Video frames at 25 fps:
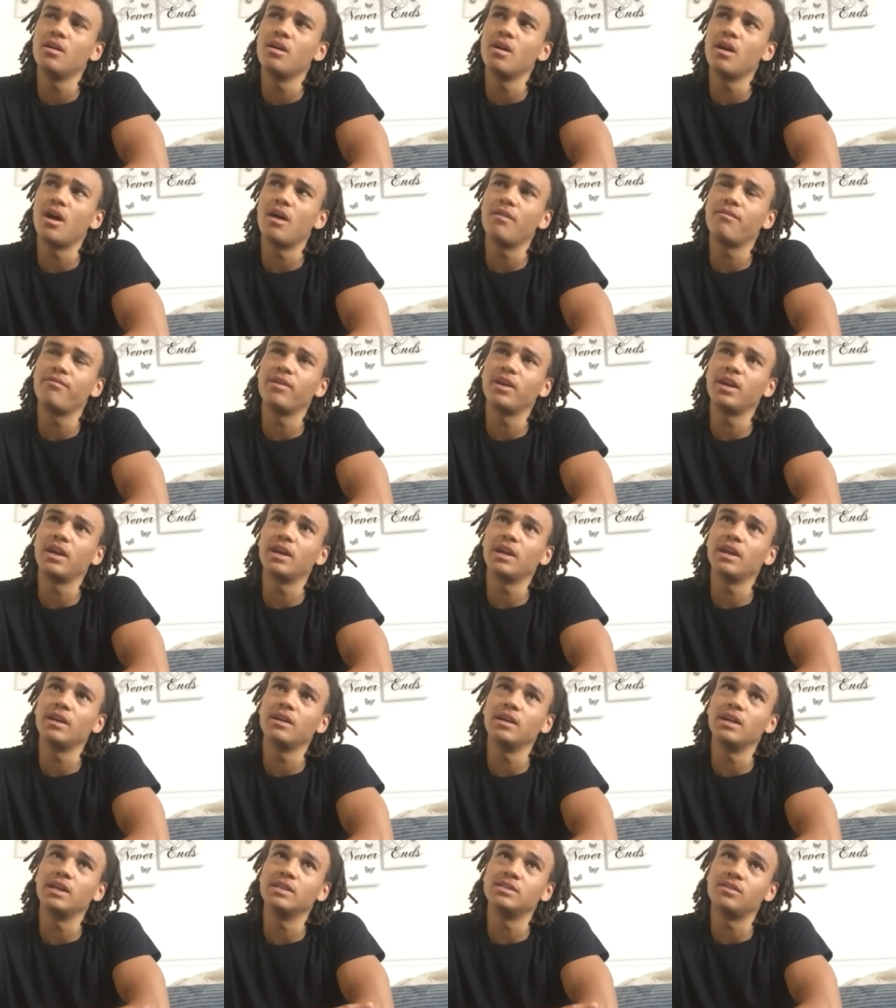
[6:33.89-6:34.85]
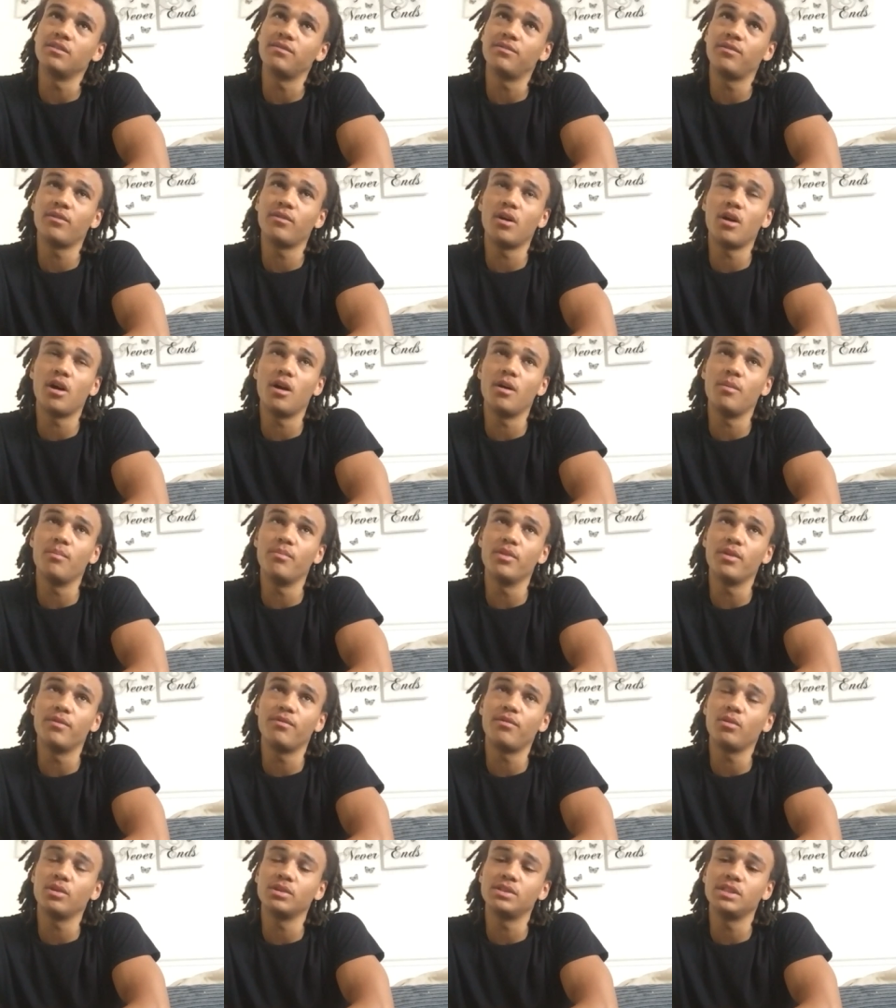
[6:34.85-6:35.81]
I think it's the
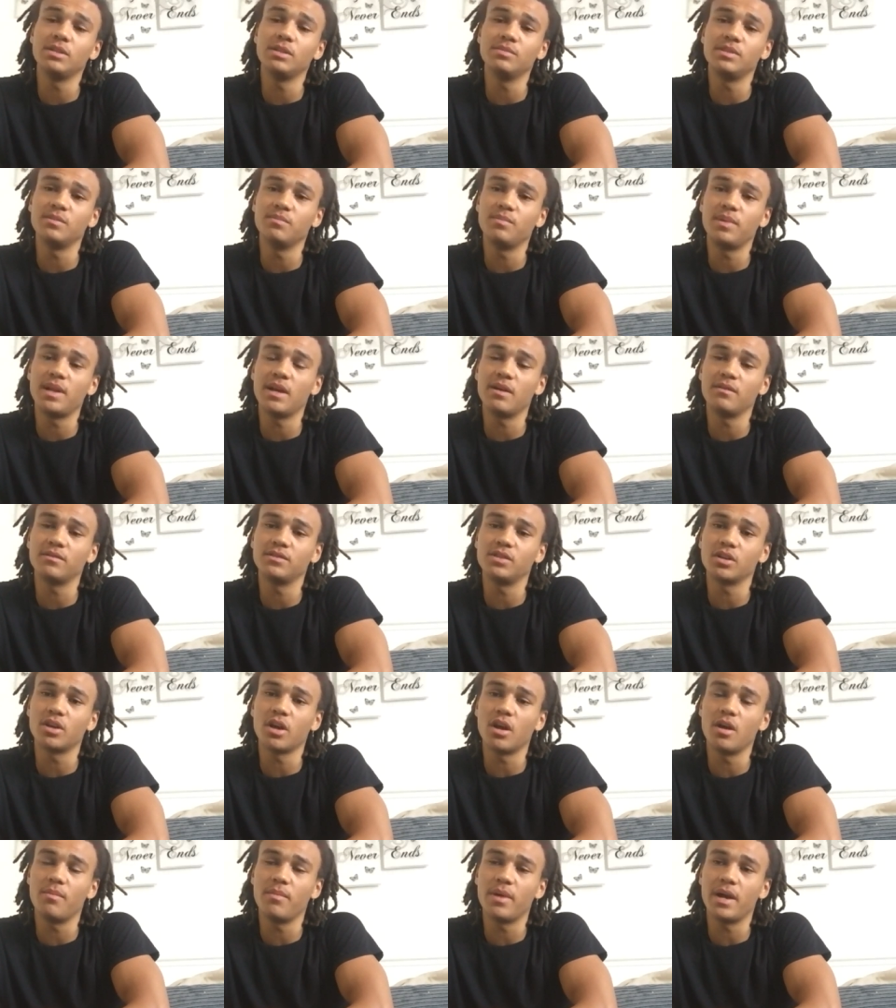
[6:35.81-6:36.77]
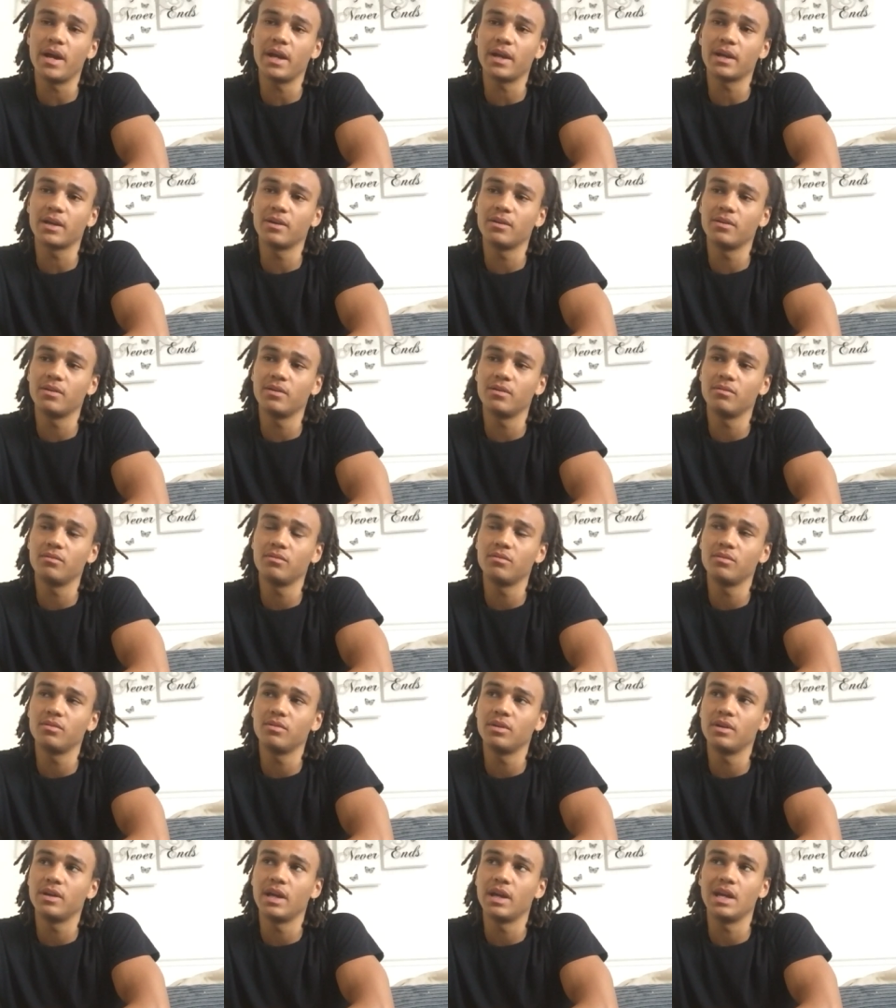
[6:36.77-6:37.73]
4 teams in playoffs are going back,
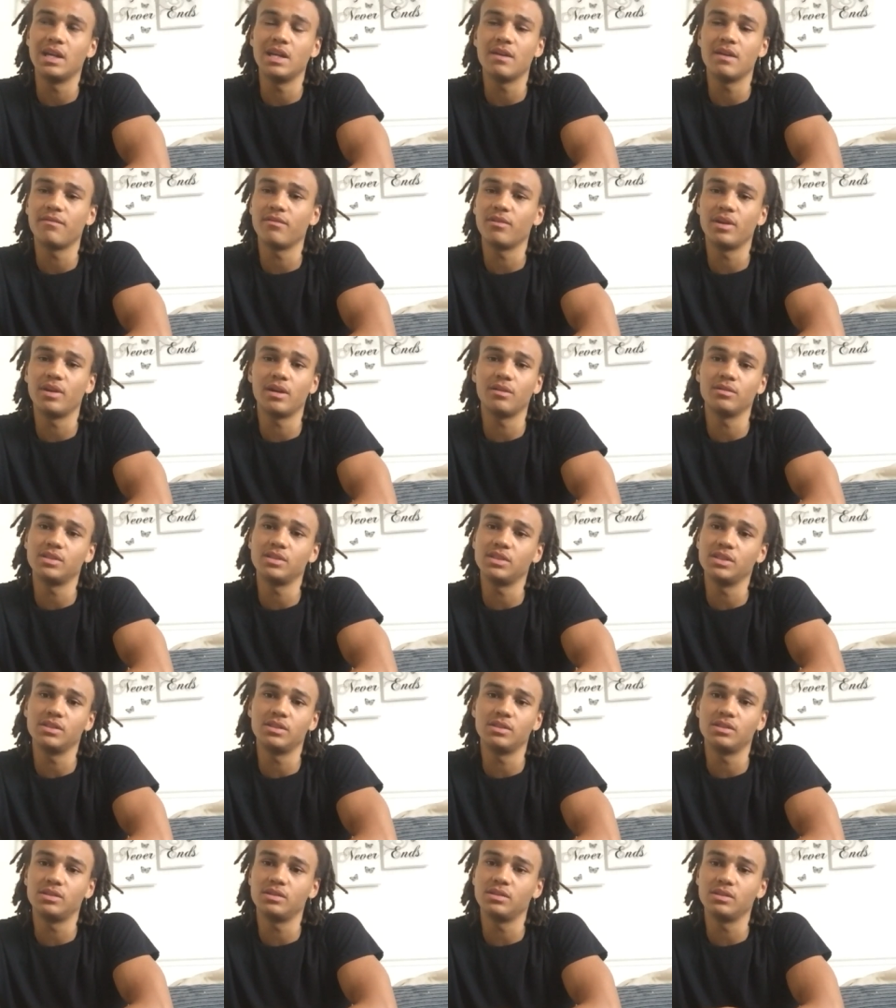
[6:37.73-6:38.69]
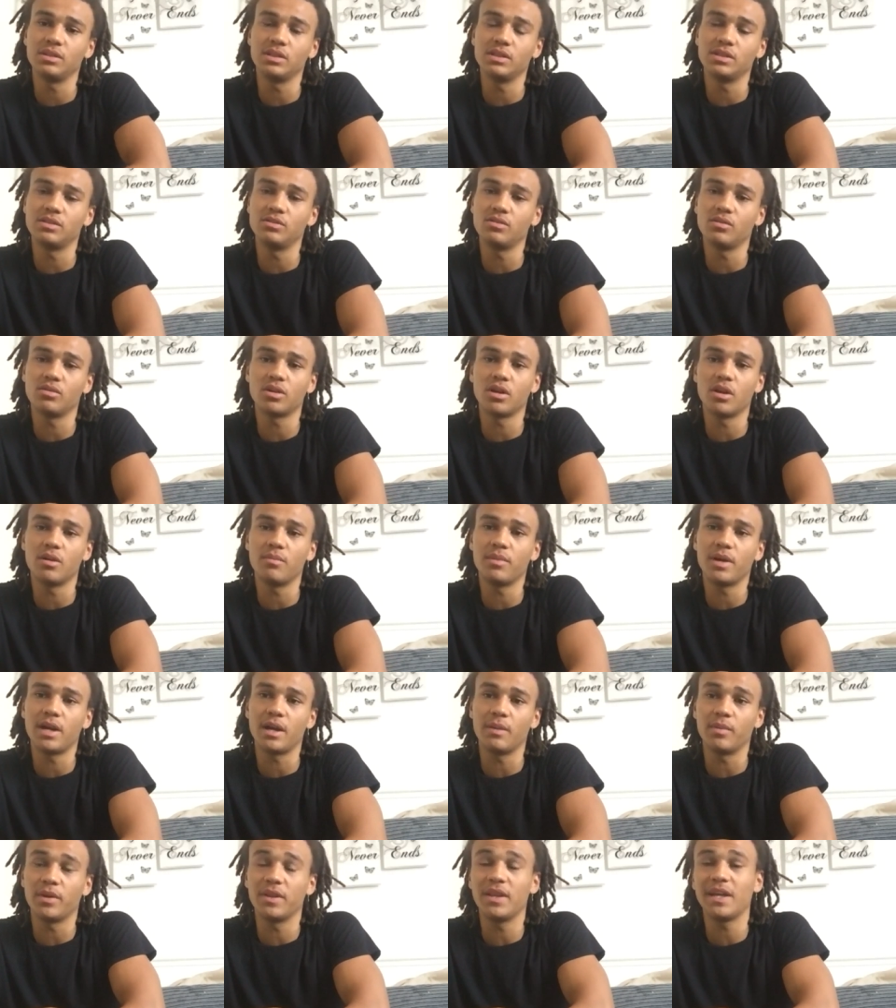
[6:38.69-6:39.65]
and everyone else is not going
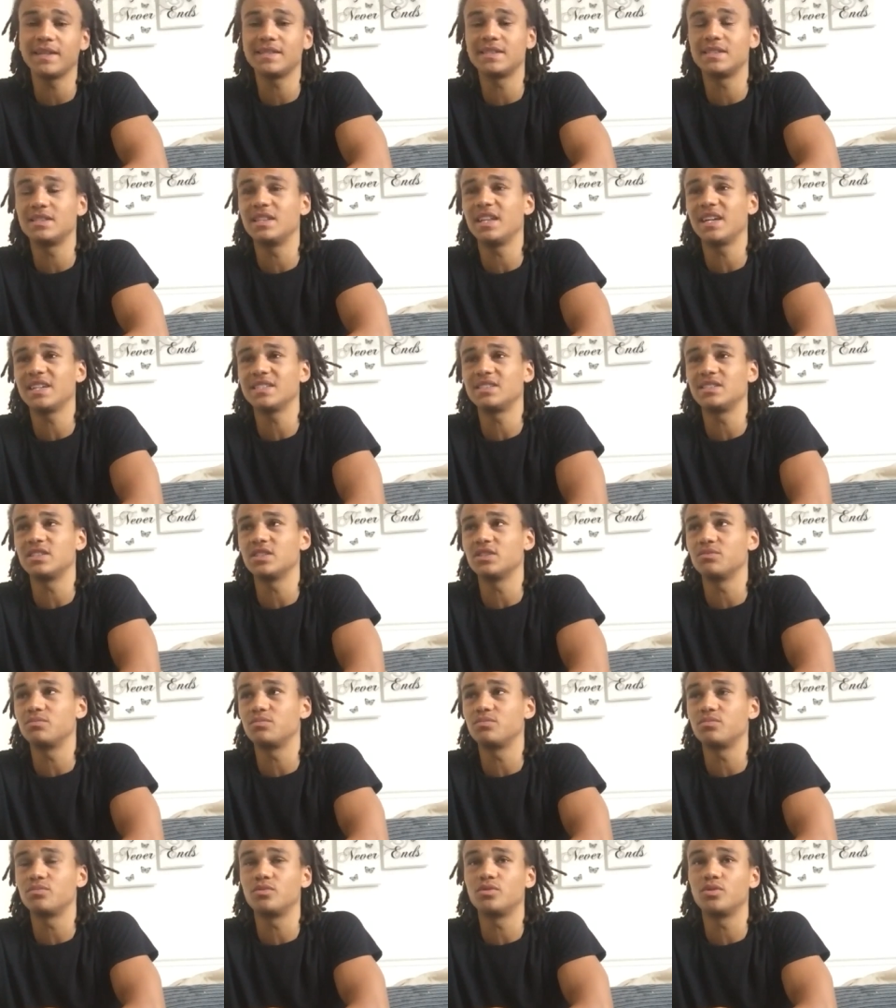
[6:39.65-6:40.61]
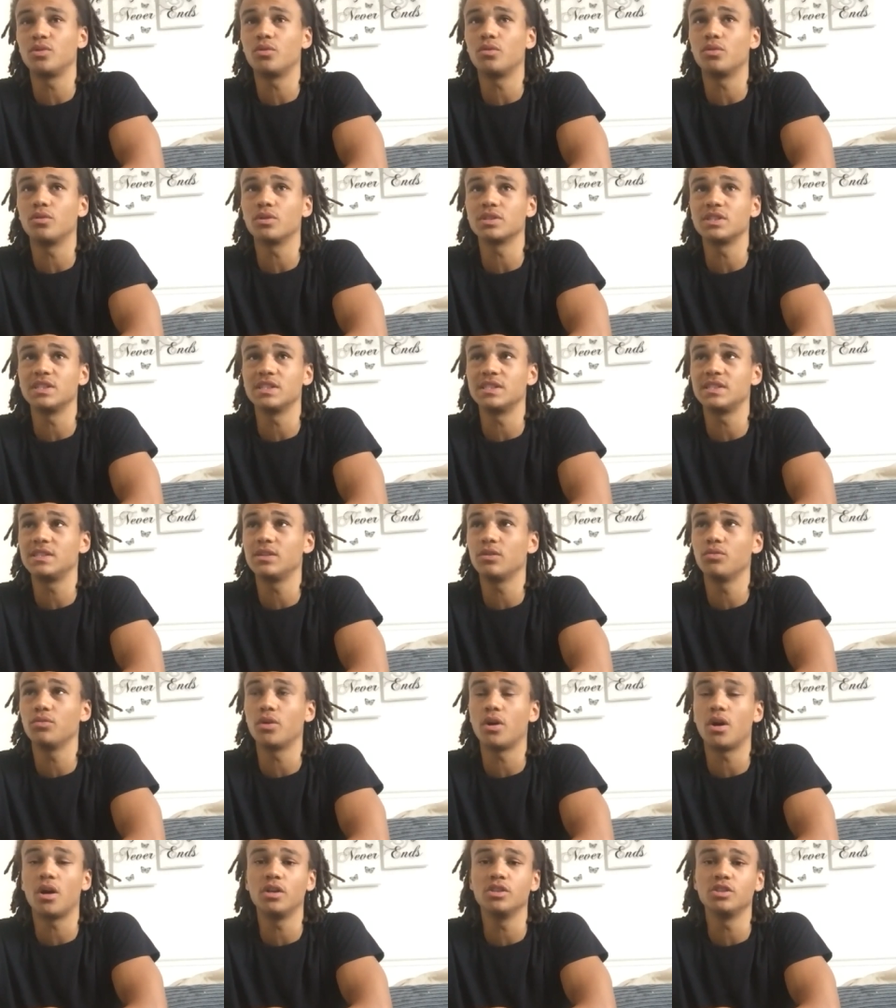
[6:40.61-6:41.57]
back. But that's the talks. It's still
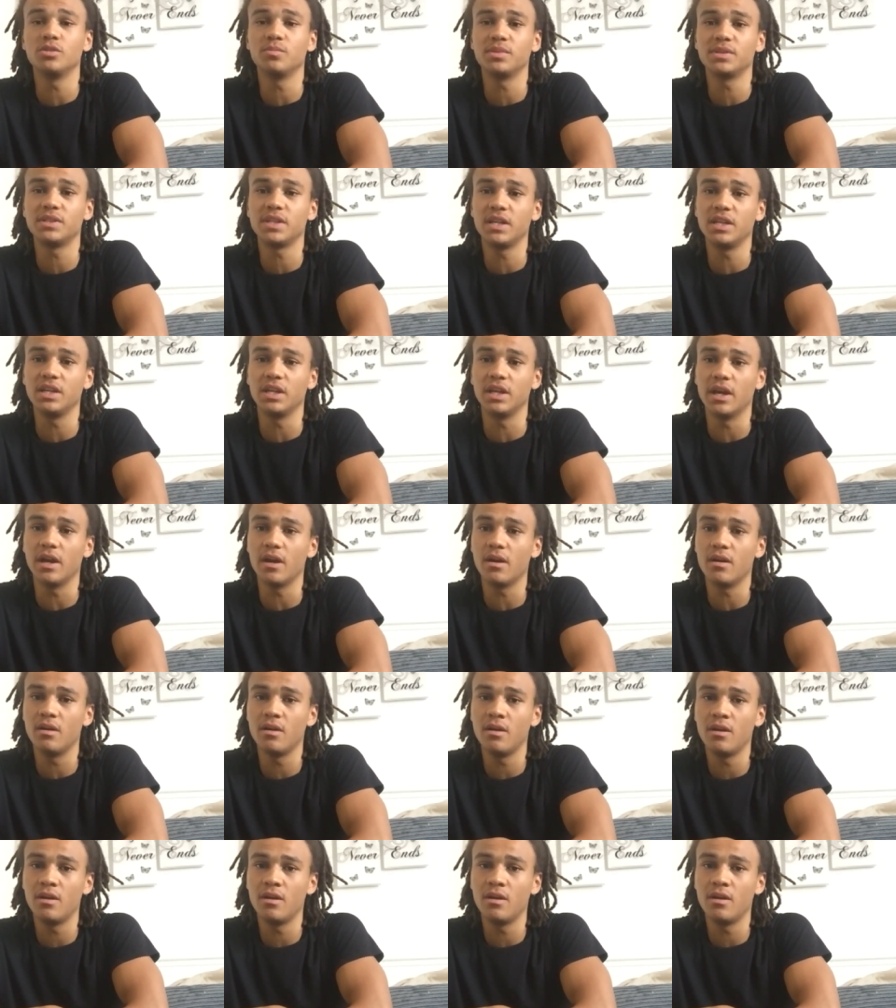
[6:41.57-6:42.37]
not 100% yet.